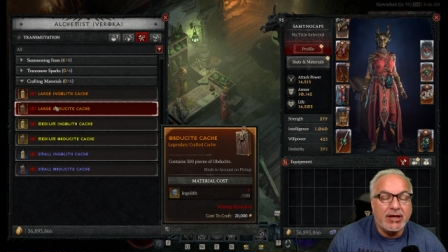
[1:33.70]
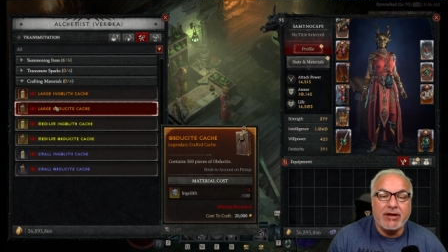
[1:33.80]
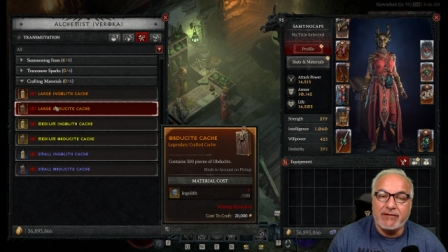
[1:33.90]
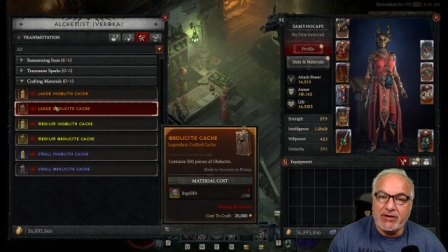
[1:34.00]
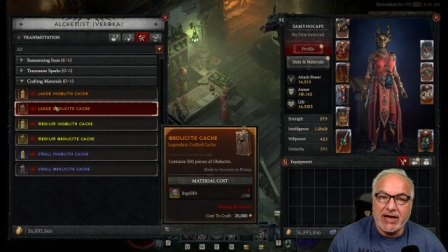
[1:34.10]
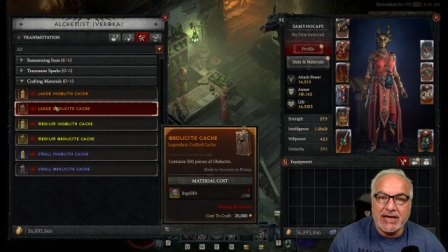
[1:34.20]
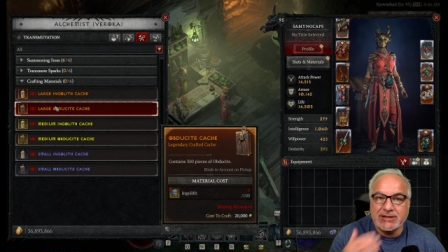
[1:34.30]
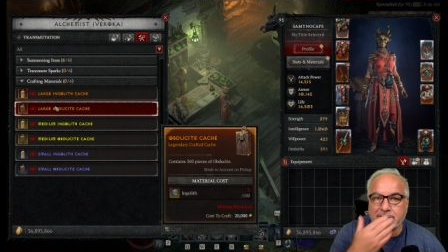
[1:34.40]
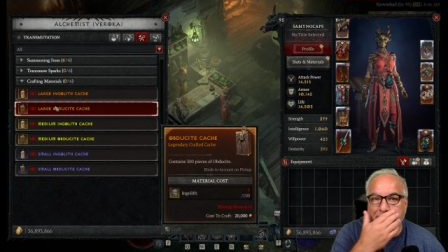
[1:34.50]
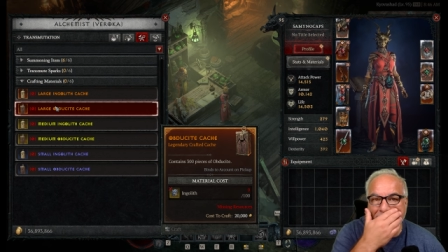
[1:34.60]
if you
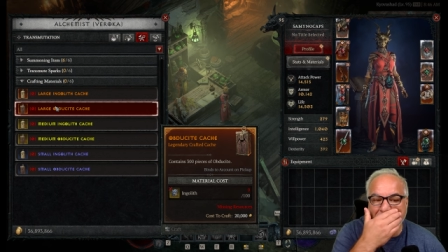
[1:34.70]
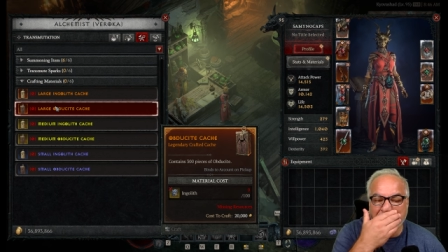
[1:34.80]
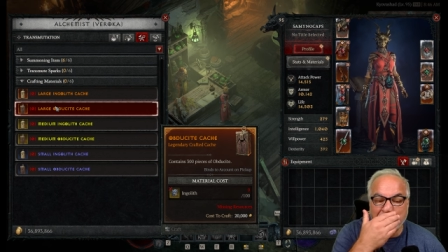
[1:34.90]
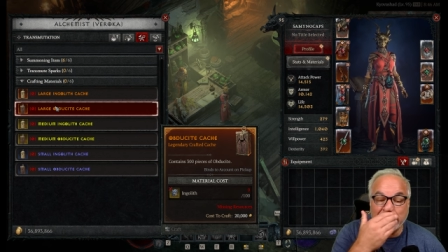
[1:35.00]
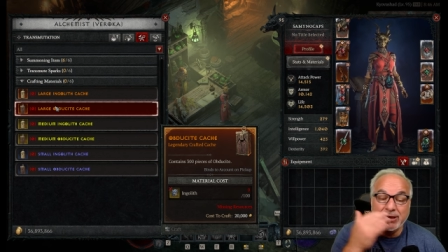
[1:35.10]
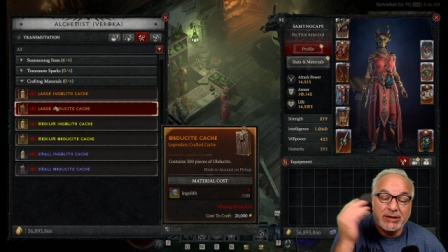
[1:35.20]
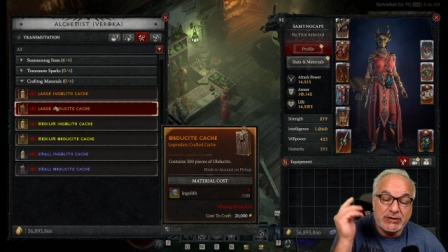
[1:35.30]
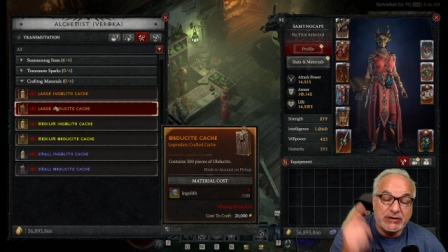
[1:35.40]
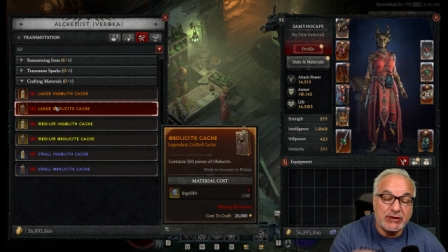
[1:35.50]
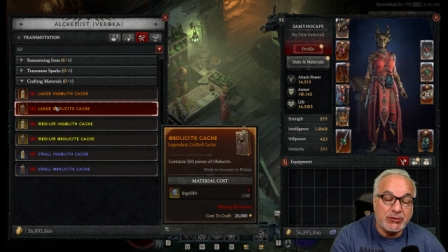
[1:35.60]
guys remember,
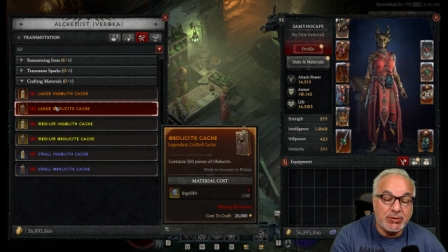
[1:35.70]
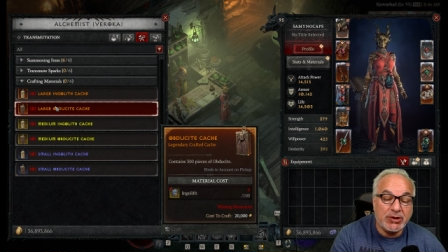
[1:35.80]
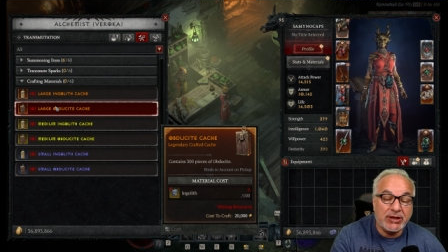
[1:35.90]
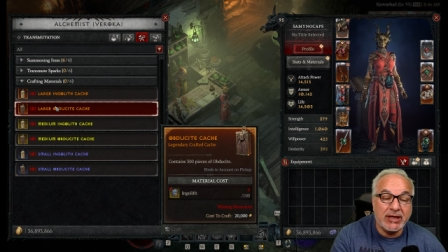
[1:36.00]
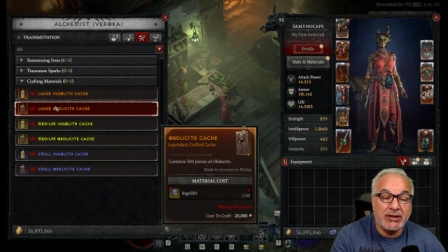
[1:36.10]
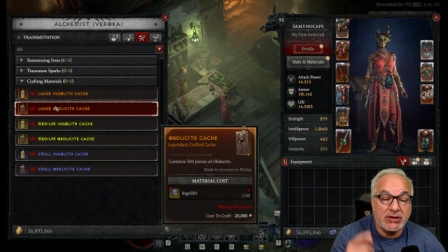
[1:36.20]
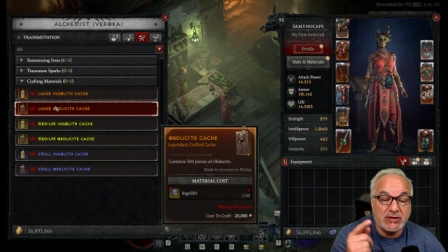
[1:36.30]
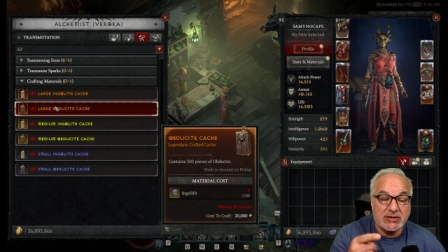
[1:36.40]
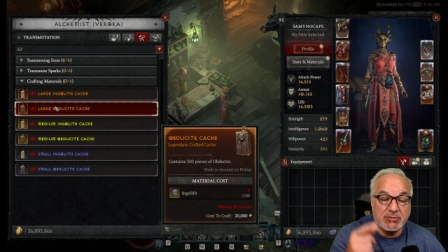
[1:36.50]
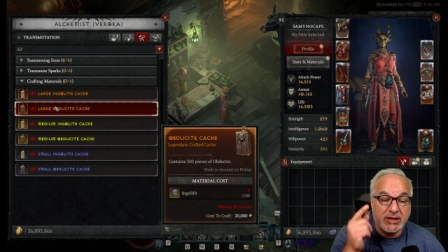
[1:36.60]
2 million
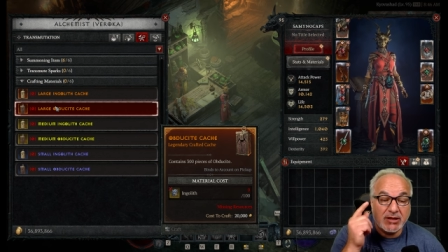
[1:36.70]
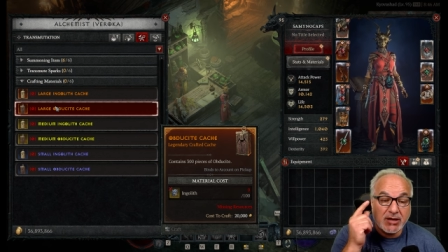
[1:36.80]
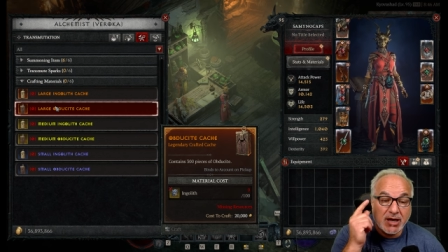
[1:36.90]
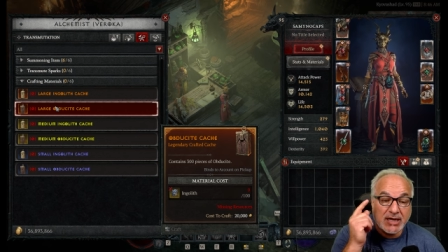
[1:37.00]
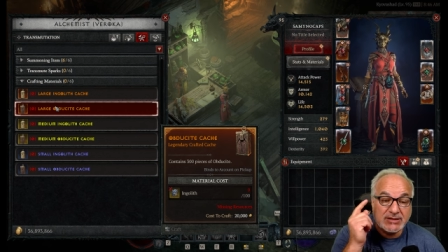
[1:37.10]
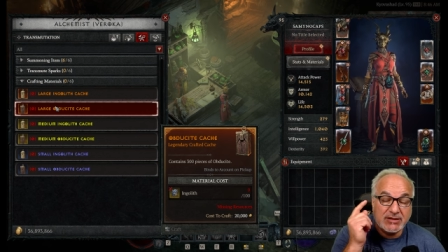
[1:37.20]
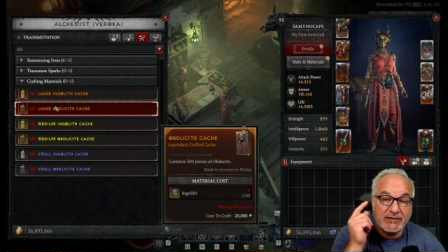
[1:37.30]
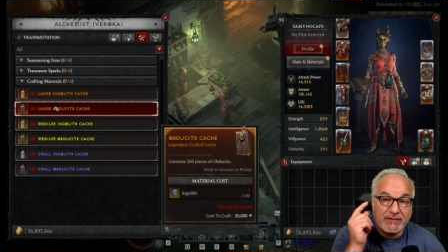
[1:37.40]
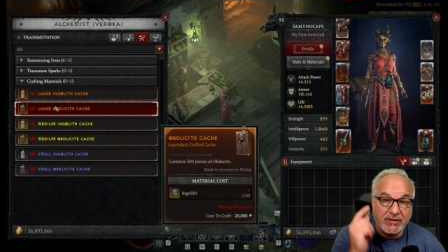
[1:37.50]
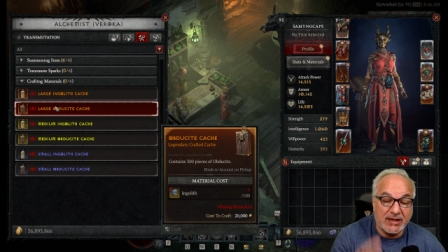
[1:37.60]
used to be the cost
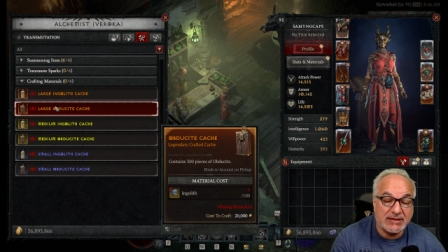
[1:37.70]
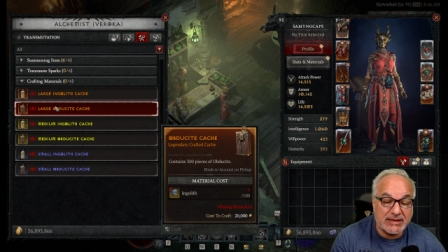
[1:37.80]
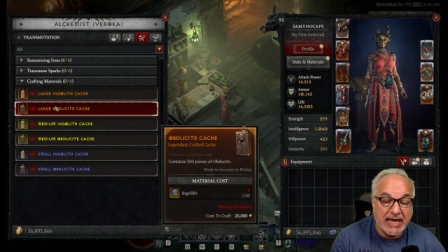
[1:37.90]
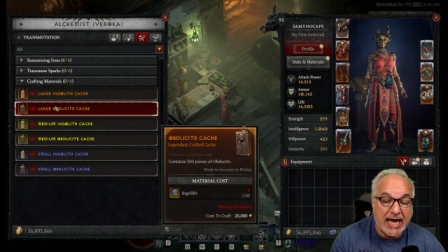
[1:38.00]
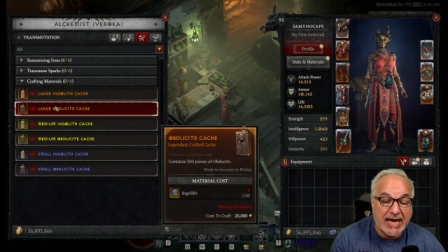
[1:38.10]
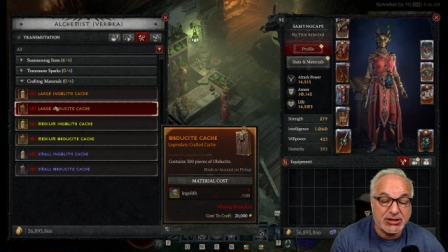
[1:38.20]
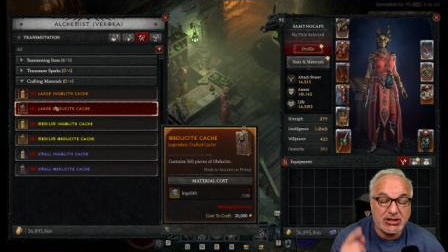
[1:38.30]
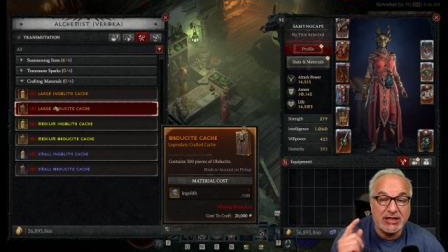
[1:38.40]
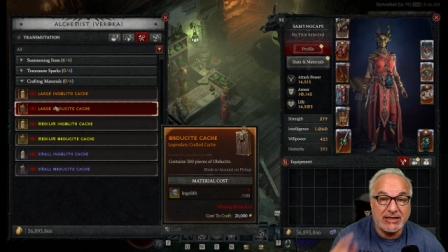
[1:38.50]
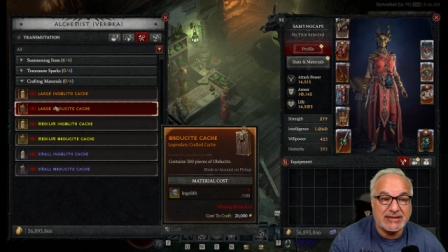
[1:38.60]
of this
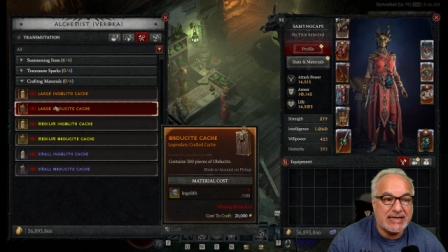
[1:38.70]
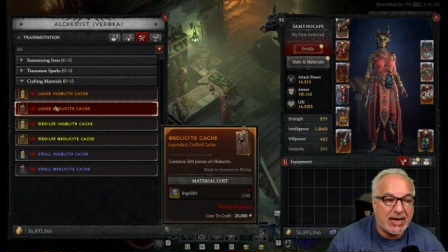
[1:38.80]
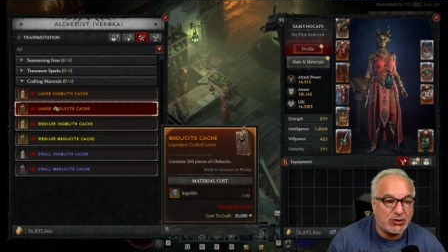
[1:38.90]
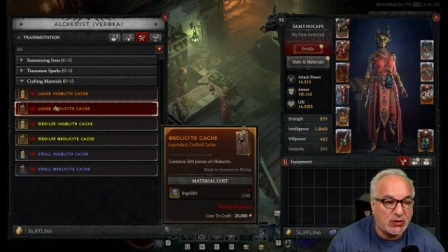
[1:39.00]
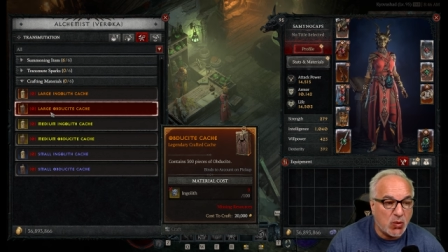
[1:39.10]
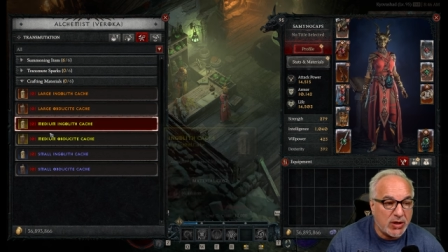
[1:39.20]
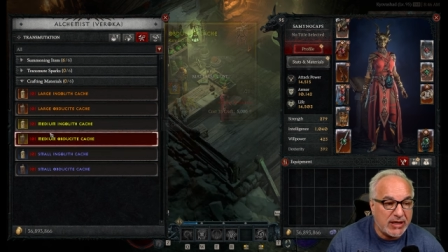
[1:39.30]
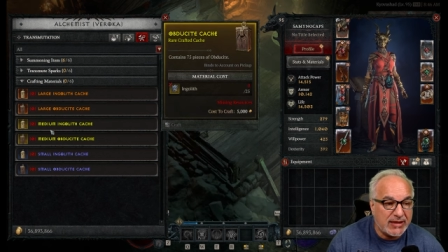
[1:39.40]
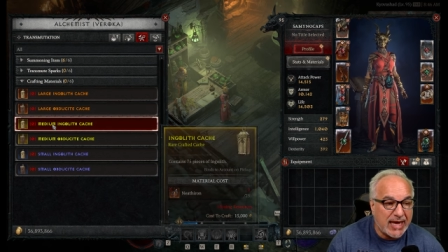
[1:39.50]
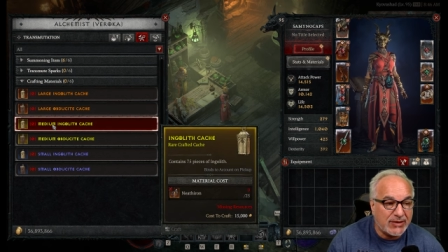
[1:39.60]
cache. It's now
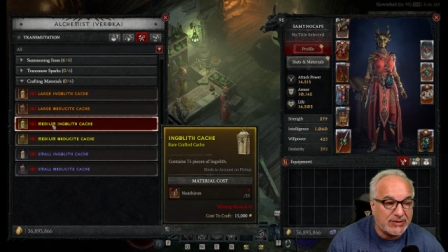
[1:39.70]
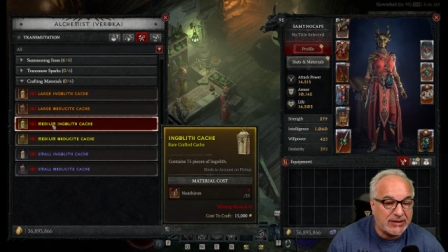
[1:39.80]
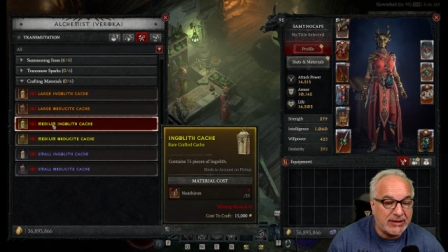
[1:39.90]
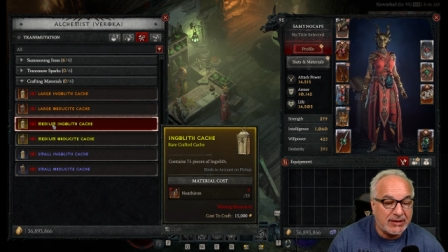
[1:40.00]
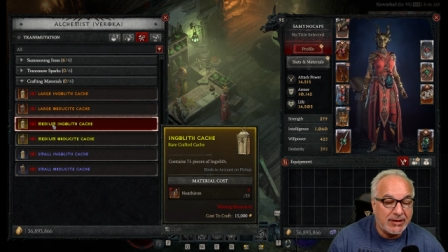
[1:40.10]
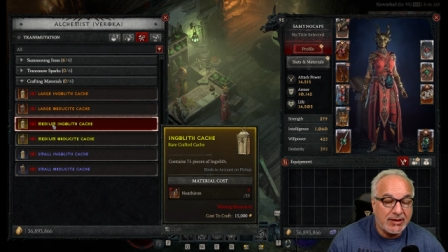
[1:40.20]
20,000.